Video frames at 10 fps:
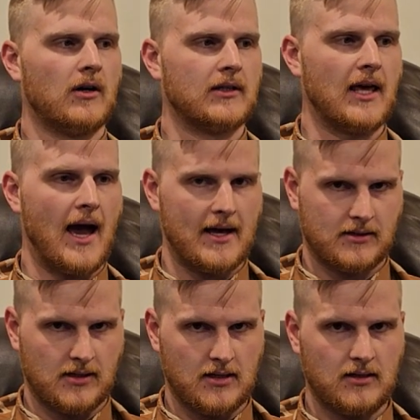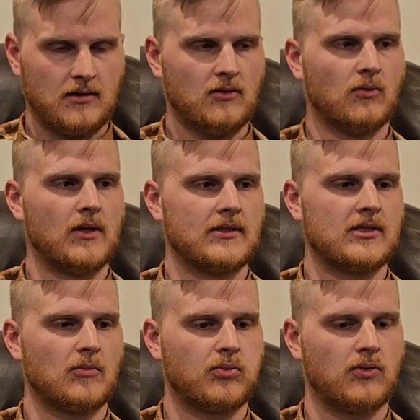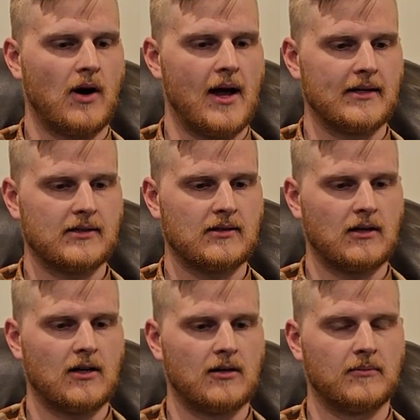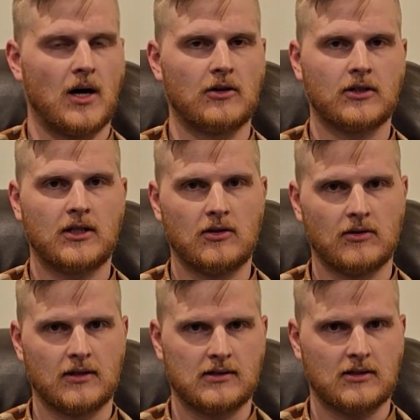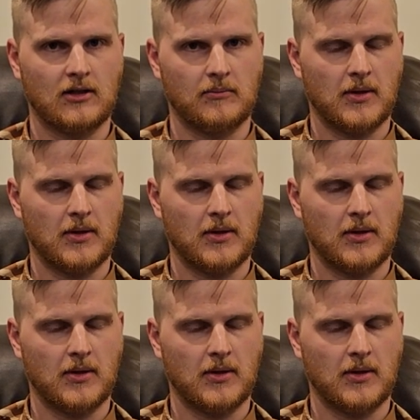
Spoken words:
gassy when suppressed. I'll cue in this clip